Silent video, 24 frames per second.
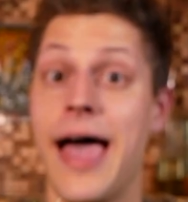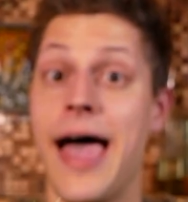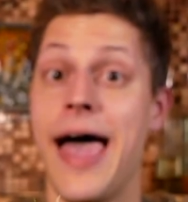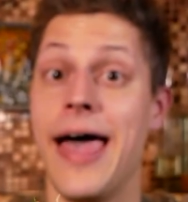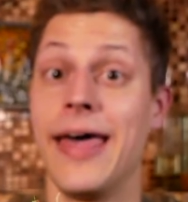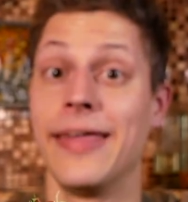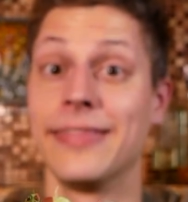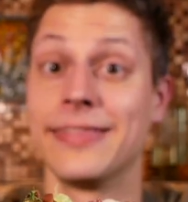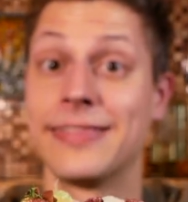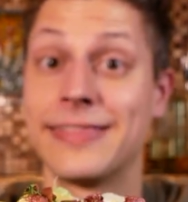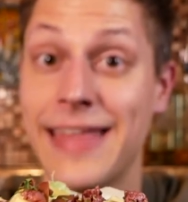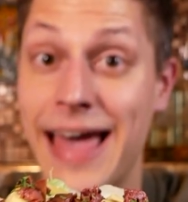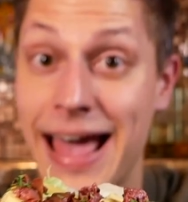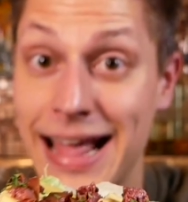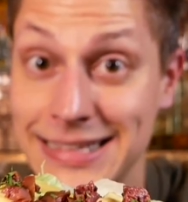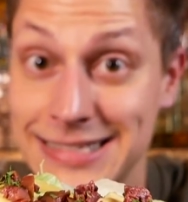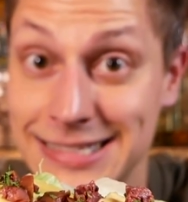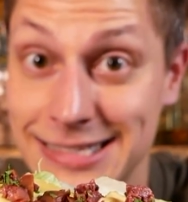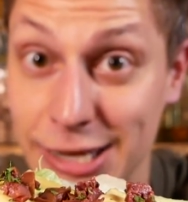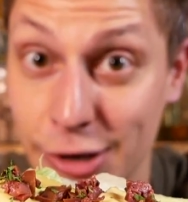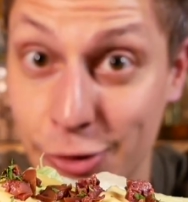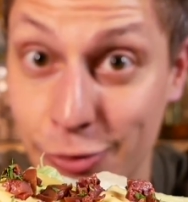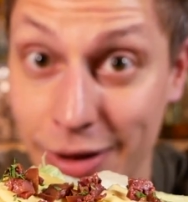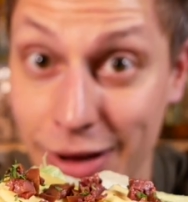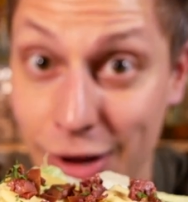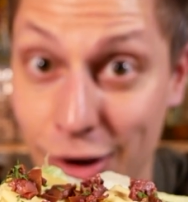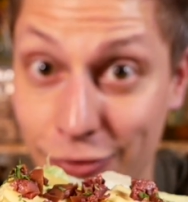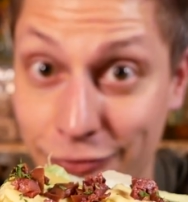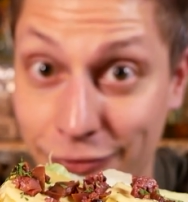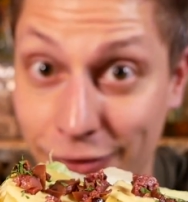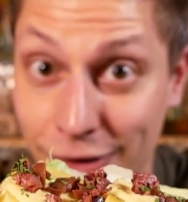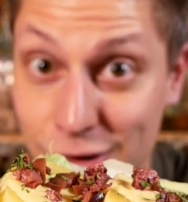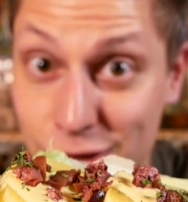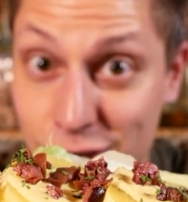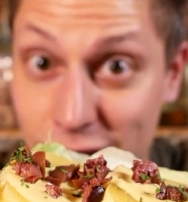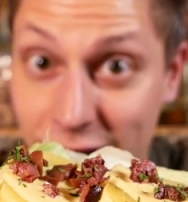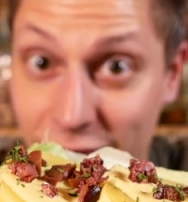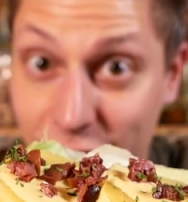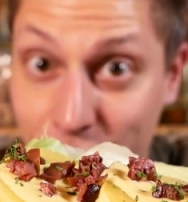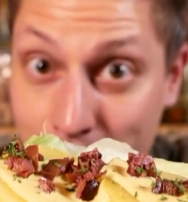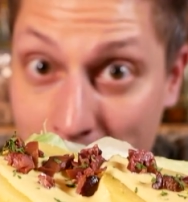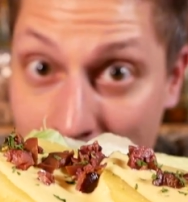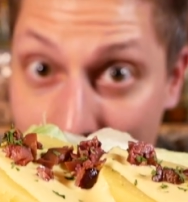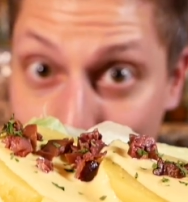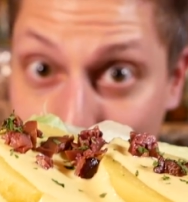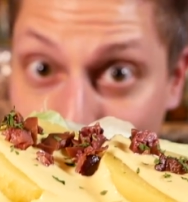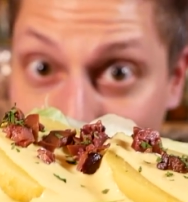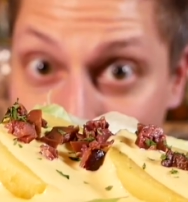And that's the gringo version of
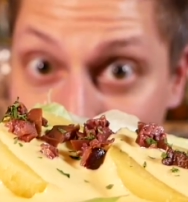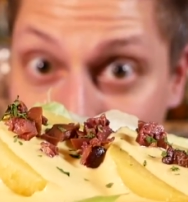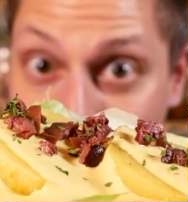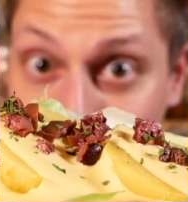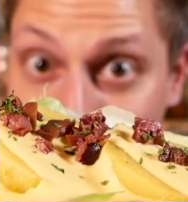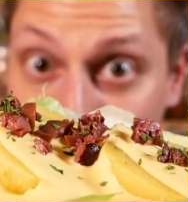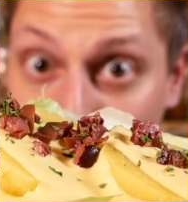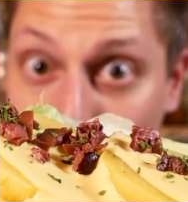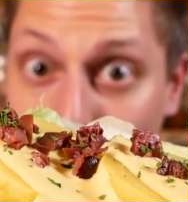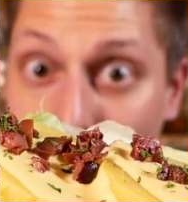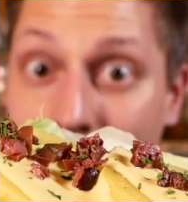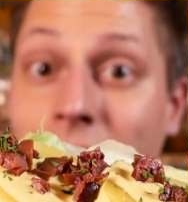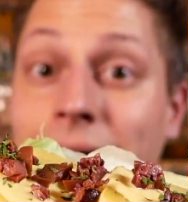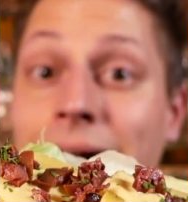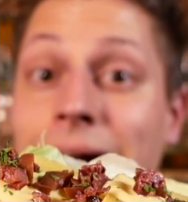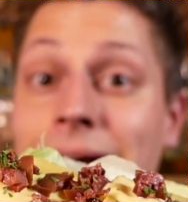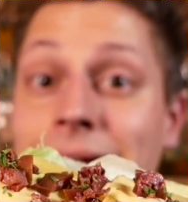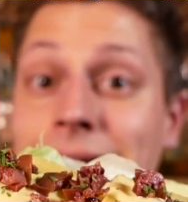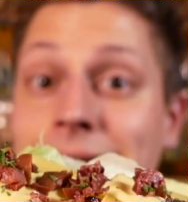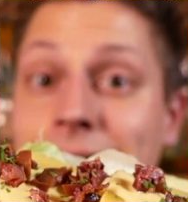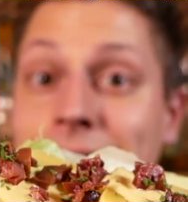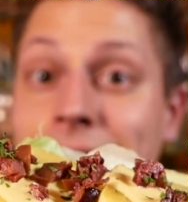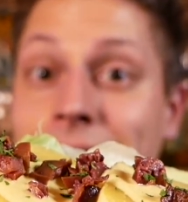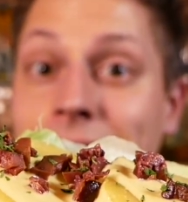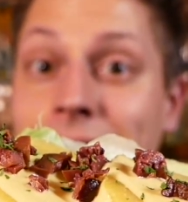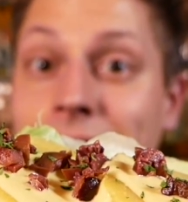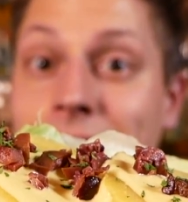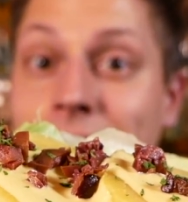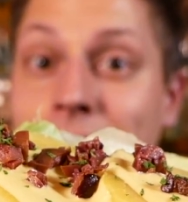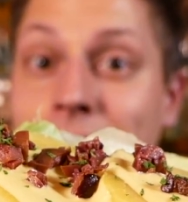papa a la Huancaina.